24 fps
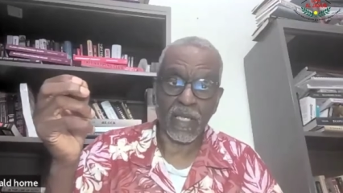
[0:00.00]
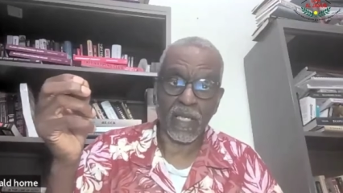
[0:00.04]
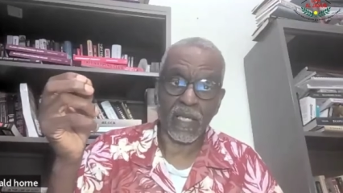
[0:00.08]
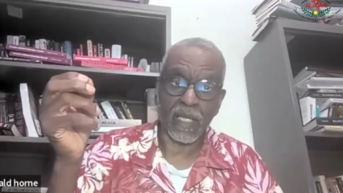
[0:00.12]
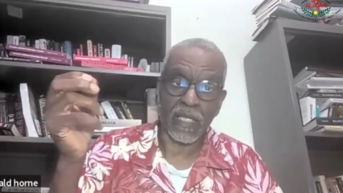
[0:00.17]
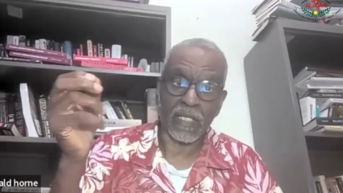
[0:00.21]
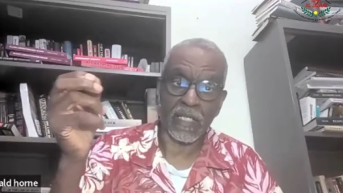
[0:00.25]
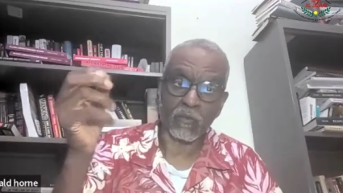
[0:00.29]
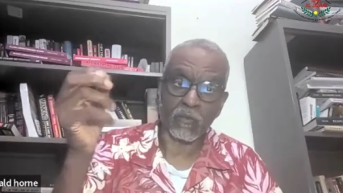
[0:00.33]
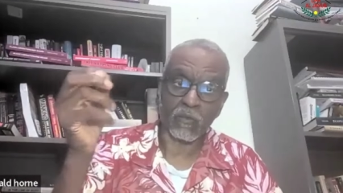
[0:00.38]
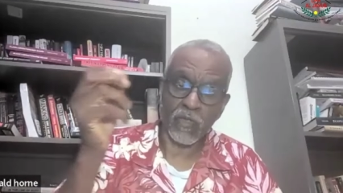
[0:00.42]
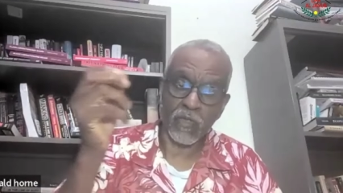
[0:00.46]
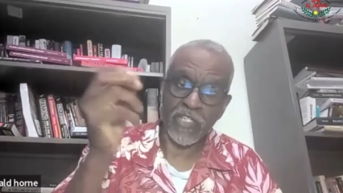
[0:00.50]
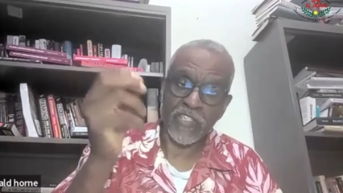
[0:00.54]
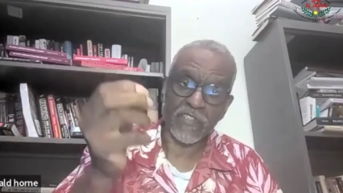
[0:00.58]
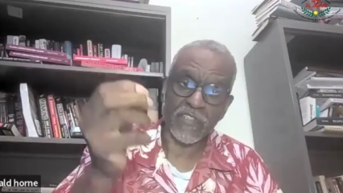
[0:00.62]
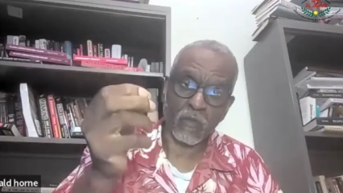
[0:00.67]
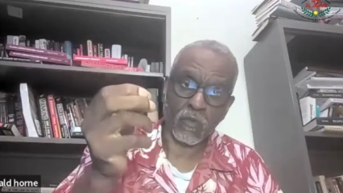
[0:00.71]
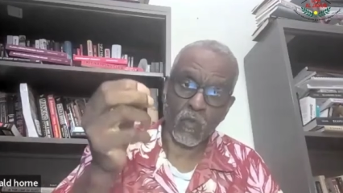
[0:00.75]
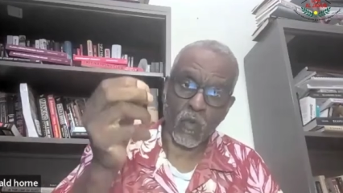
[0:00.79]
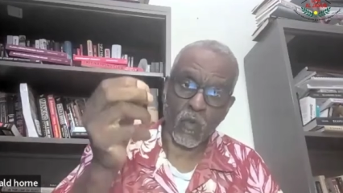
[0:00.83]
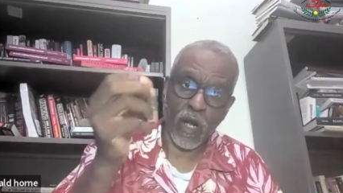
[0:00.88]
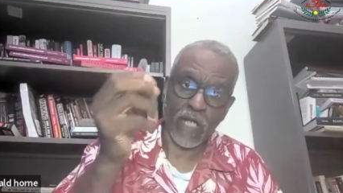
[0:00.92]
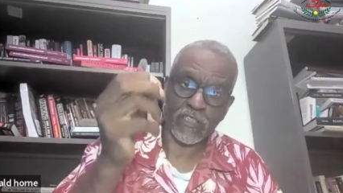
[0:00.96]
A
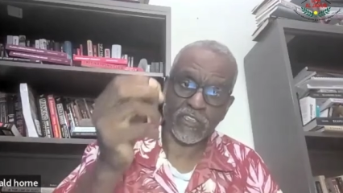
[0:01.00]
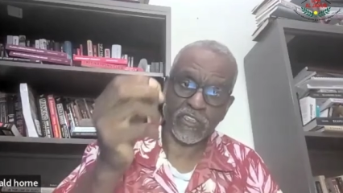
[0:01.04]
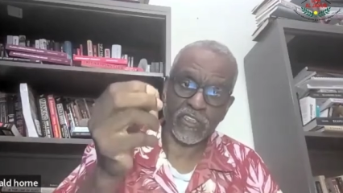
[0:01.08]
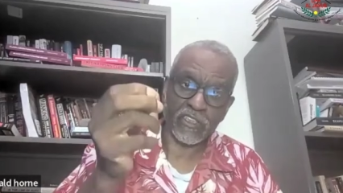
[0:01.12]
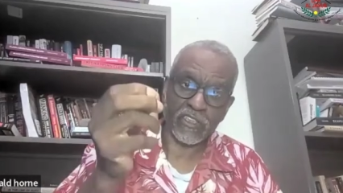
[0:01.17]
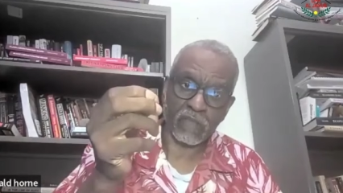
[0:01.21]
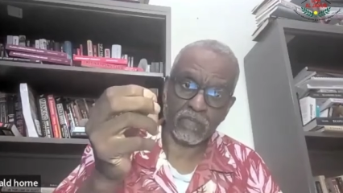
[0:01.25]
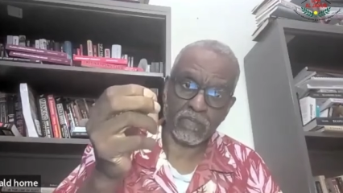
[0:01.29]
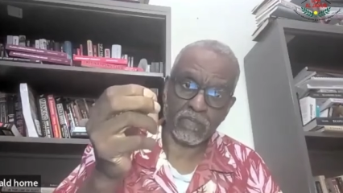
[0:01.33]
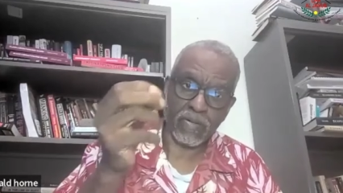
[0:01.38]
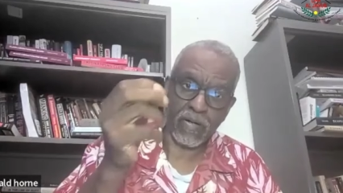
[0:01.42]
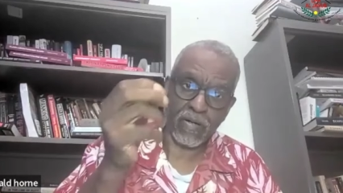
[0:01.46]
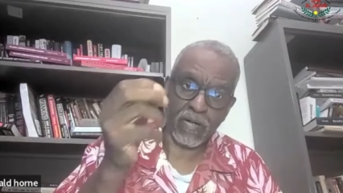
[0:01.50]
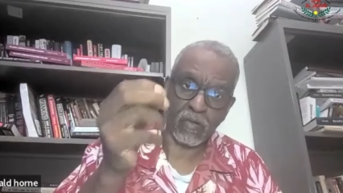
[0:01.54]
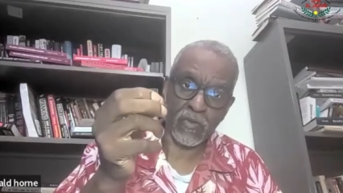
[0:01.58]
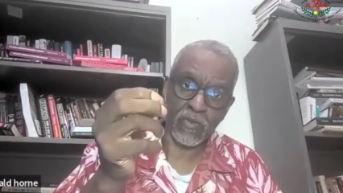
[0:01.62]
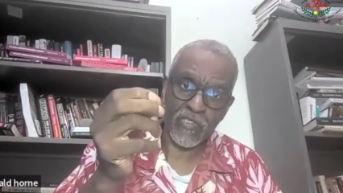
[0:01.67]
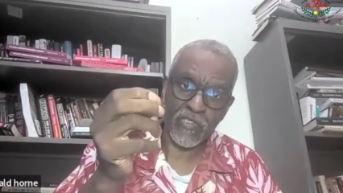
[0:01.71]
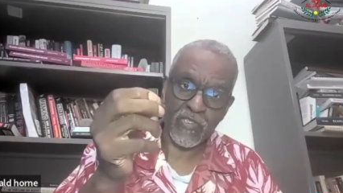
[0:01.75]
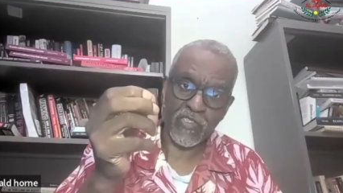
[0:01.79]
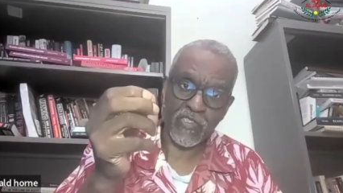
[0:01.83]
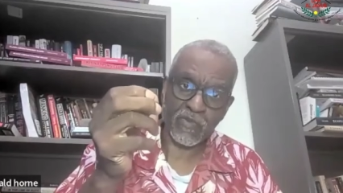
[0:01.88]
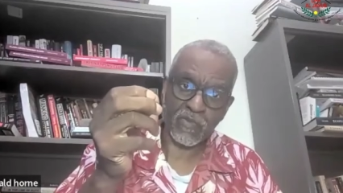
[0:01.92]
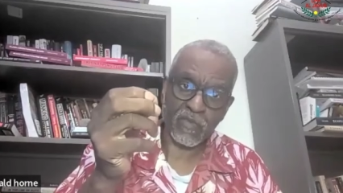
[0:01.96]
recent Washington
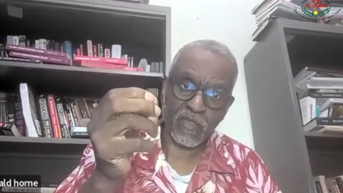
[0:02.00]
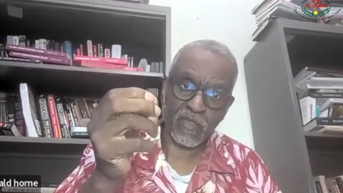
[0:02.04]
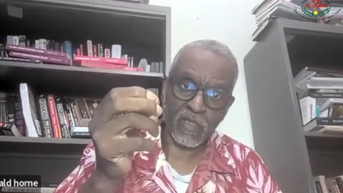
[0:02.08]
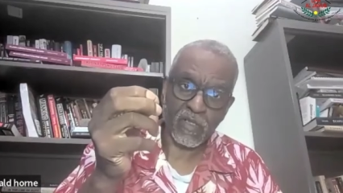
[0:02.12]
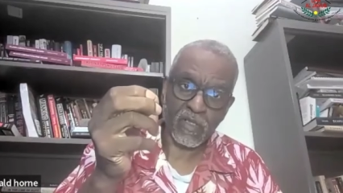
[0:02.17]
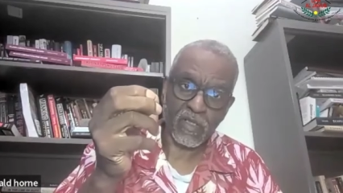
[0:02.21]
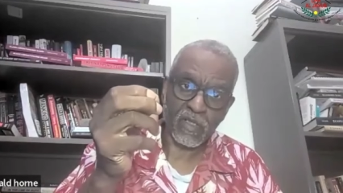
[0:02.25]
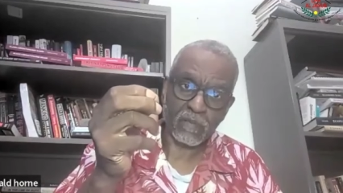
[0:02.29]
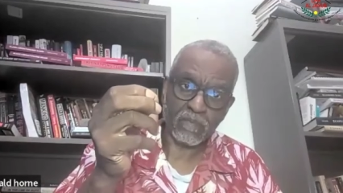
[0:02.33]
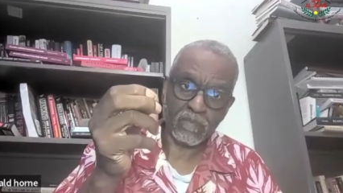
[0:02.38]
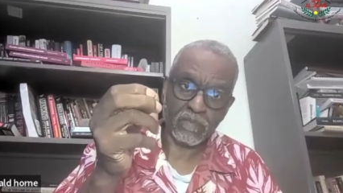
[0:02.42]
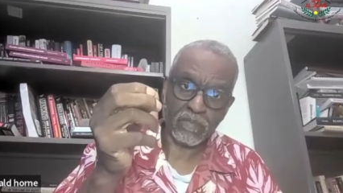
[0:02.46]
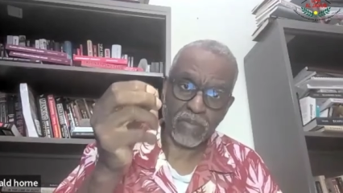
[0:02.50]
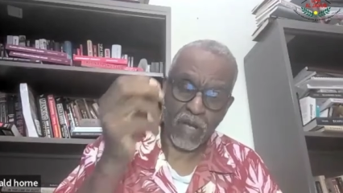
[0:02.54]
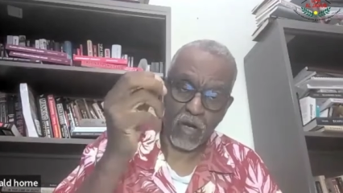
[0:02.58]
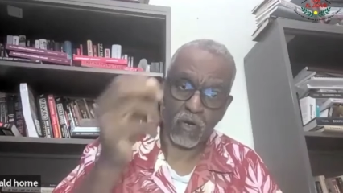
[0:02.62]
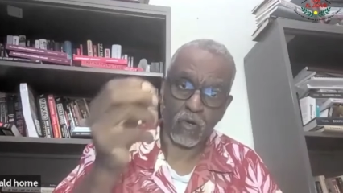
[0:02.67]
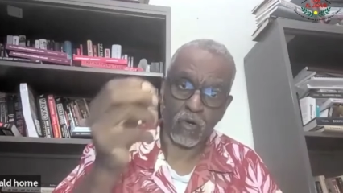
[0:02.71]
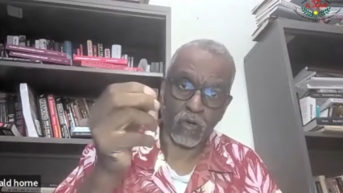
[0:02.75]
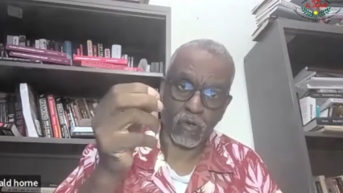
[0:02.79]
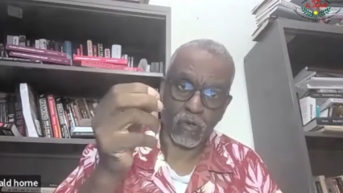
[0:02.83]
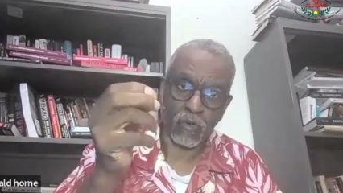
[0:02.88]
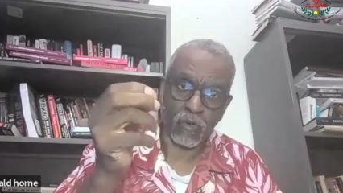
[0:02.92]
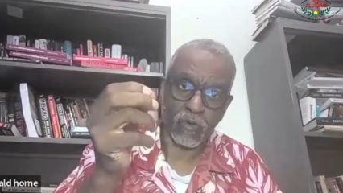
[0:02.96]
Post
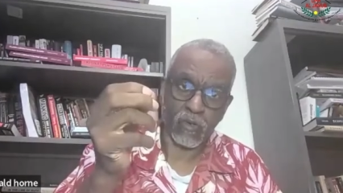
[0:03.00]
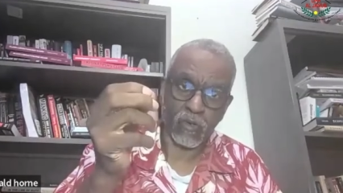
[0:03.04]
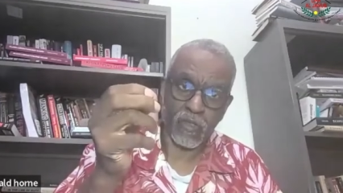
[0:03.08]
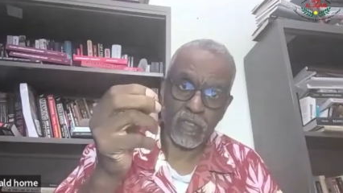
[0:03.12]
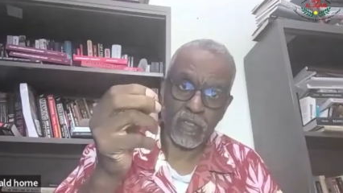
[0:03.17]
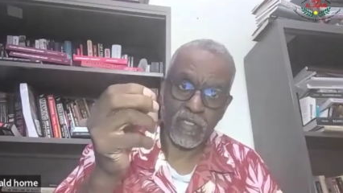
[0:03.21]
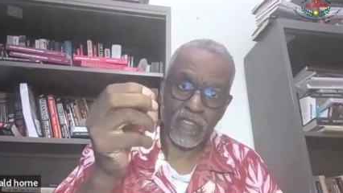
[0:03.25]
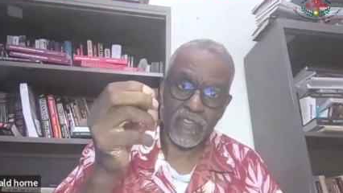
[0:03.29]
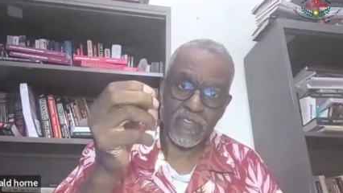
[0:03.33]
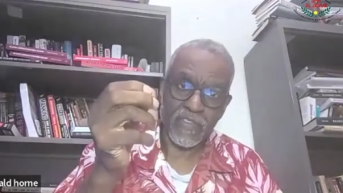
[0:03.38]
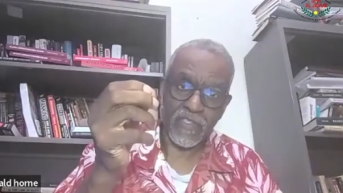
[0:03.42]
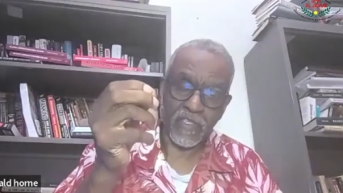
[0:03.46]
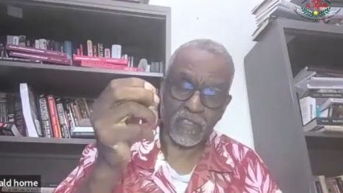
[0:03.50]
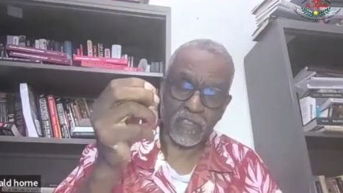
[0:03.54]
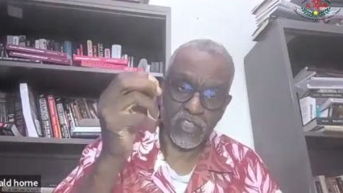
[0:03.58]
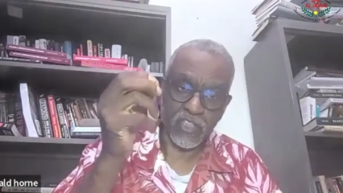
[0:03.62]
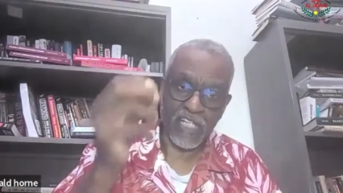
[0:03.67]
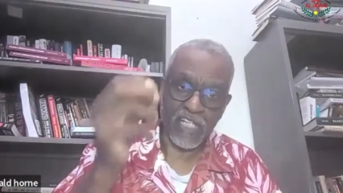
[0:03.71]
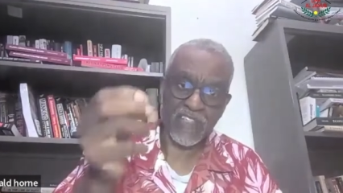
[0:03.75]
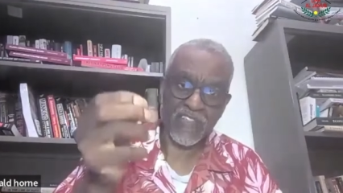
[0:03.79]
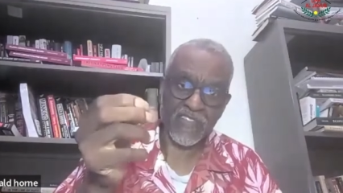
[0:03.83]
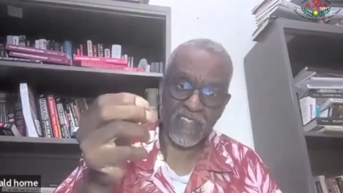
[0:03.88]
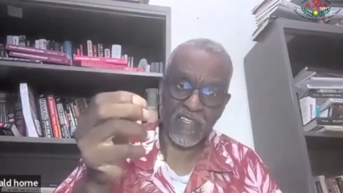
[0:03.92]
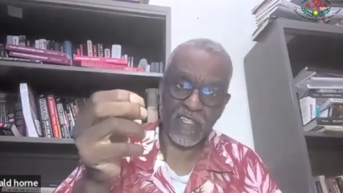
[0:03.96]
poll
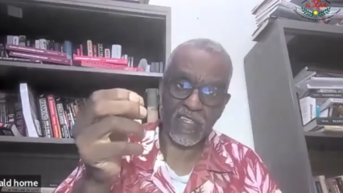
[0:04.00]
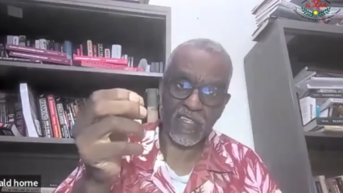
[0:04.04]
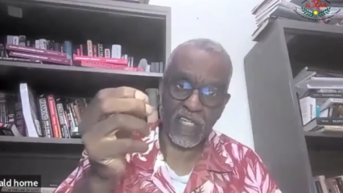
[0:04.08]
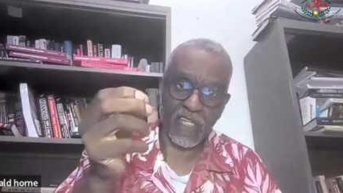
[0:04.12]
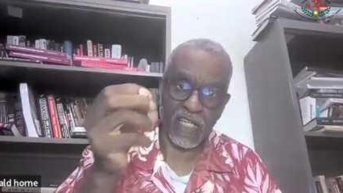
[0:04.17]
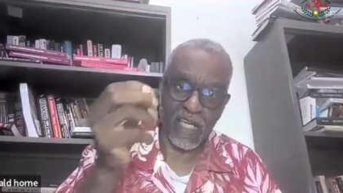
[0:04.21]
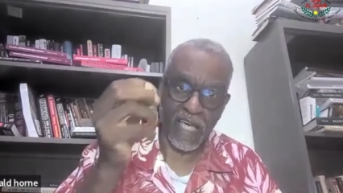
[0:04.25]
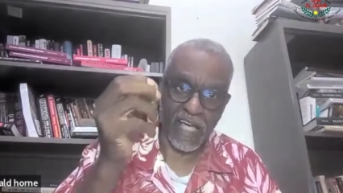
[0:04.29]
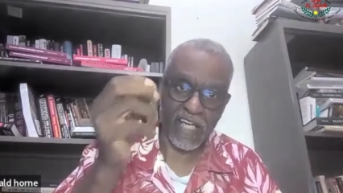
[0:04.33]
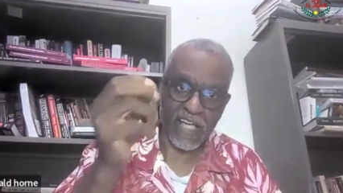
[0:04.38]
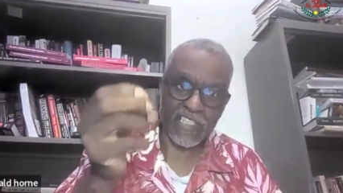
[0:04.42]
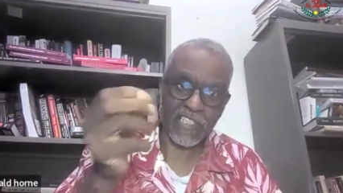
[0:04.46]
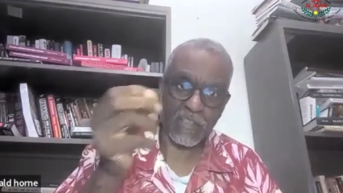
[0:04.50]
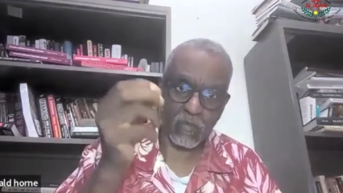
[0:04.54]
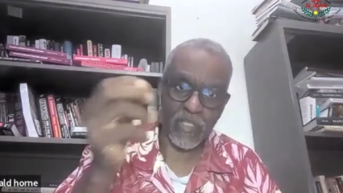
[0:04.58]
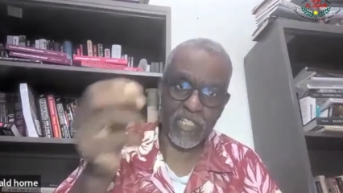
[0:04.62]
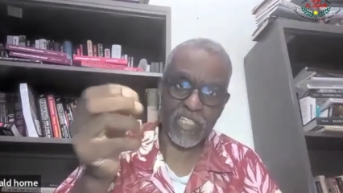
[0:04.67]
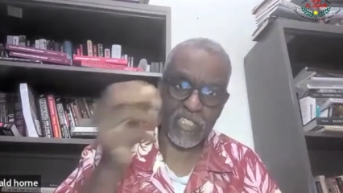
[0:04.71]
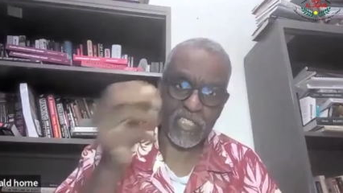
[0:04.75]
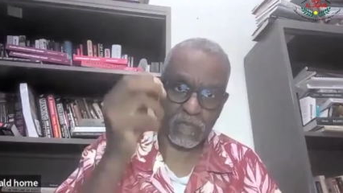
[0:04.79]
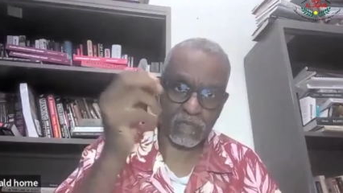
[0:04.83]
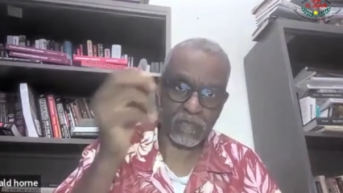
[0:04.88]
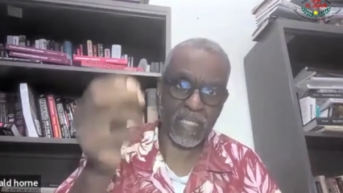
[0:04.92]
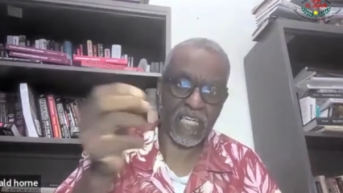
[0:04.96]
suggested that as we
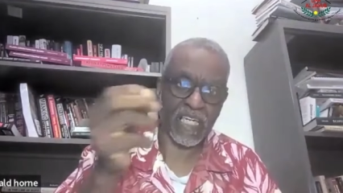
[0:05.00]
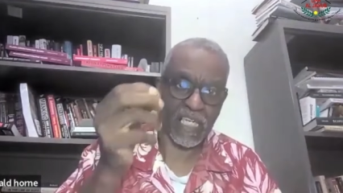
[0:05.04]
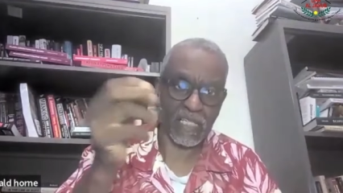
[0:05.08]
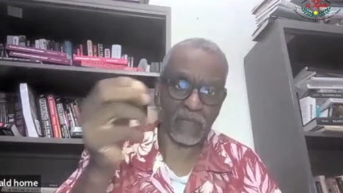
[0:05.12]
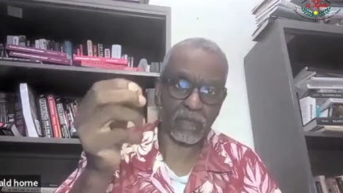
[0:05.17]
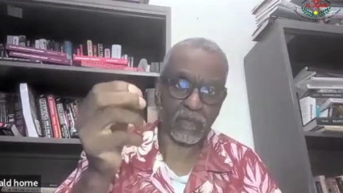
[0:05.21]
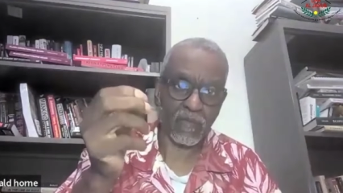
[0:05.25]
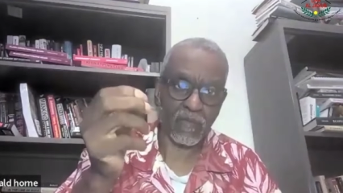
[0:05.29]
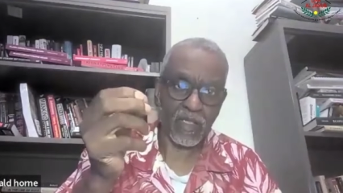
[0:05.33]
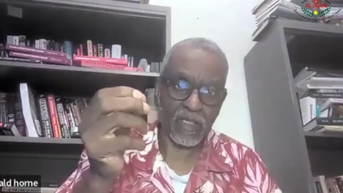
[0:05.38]
speak,